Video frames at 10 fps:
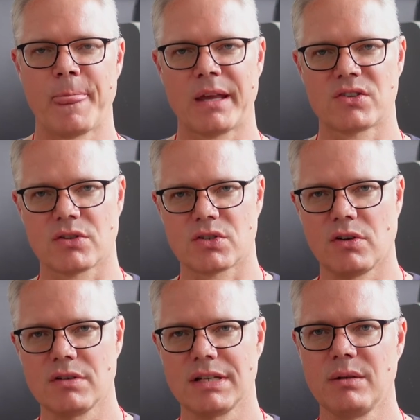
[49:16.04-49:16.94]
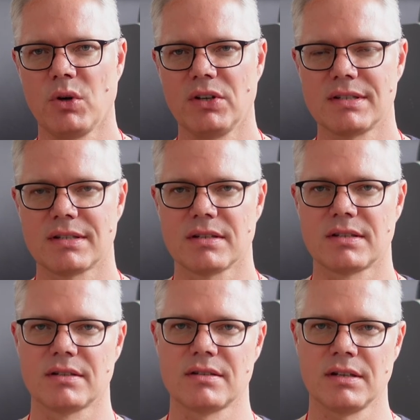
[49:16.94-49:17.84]
So start at a modest
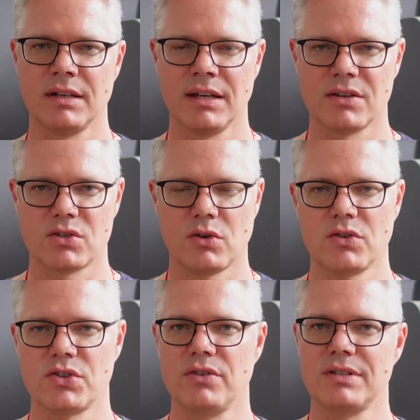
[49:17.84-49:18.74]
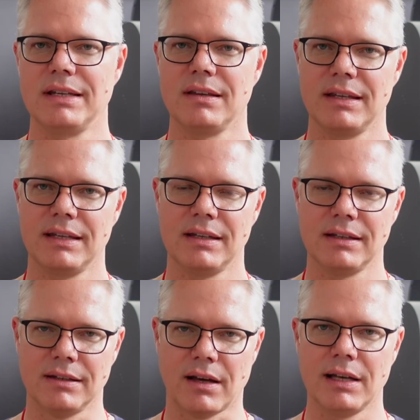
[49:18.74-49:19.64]
distance, start shooting the
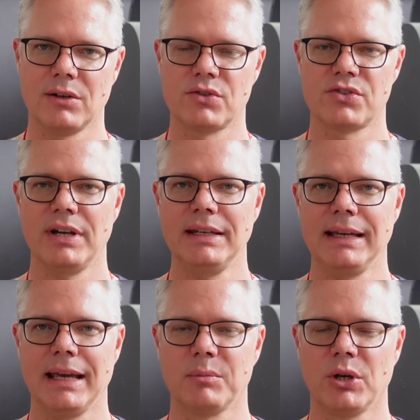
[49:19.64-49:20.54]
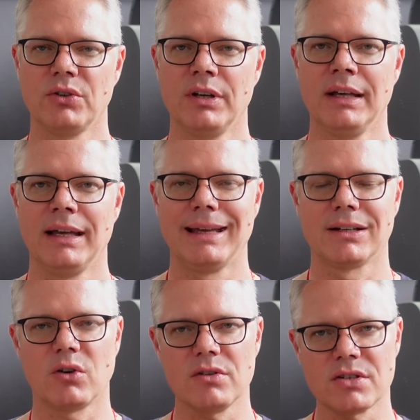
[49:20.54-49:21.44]
nylon training ammo
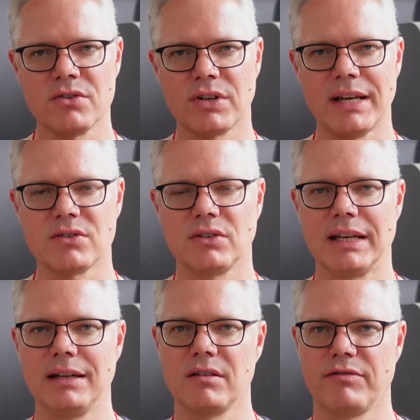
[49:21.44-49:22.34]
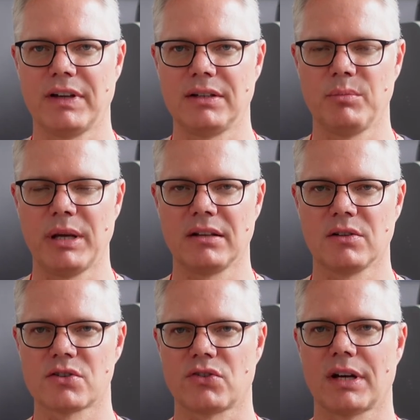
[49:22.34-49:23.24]
and concentrate on getting the
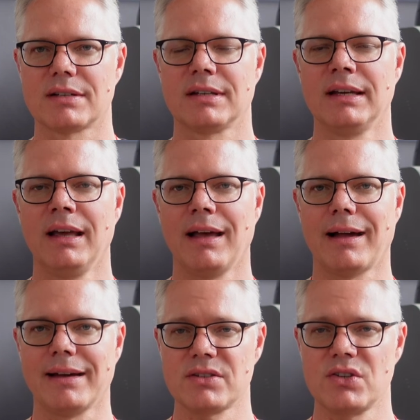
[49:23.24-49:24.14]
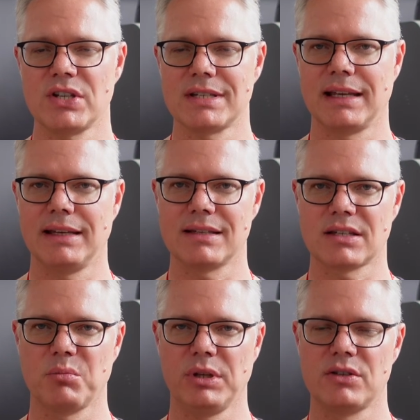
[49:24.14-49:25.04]
fundamentals right. I suggest getting
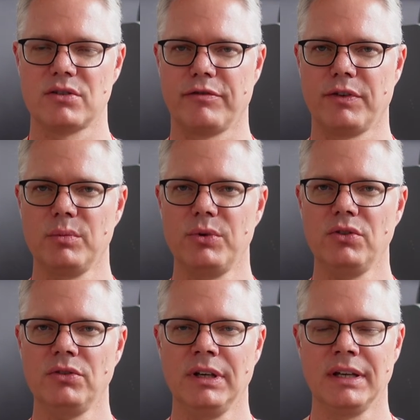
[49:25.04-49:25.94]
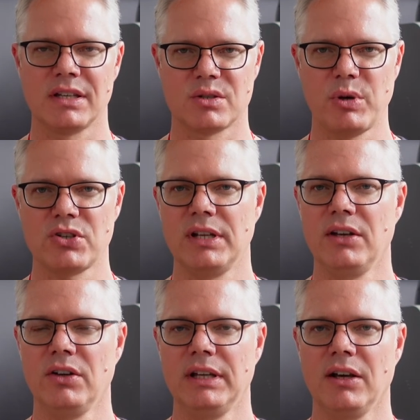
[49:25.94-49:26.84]
somebody to film you, especially
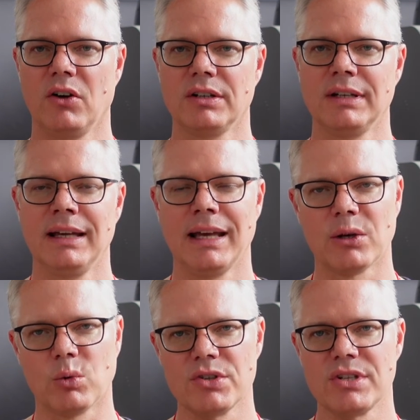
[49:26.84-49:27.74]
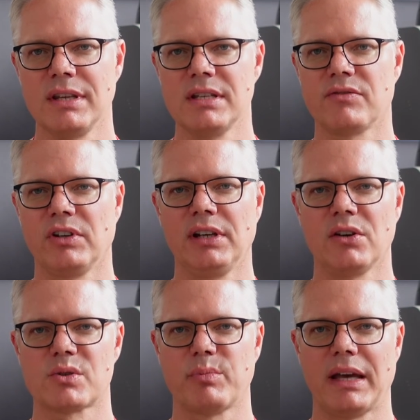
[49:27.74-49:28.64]
early on, and watching these
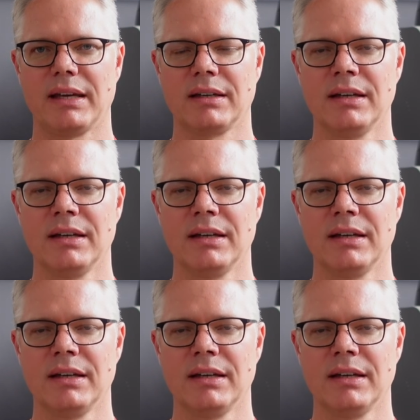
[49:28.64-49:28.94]
videos back